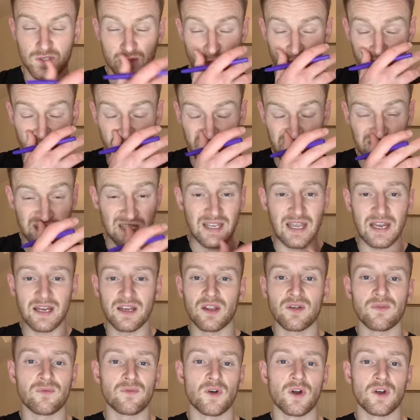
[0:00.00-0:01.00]
So I just think
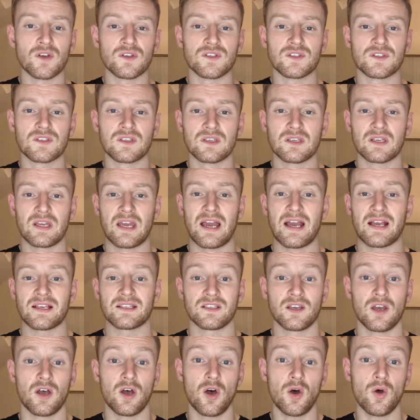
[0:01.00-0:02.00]
endofrost
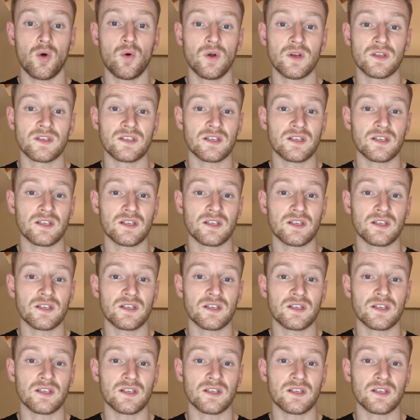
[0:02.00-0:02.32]
as a whole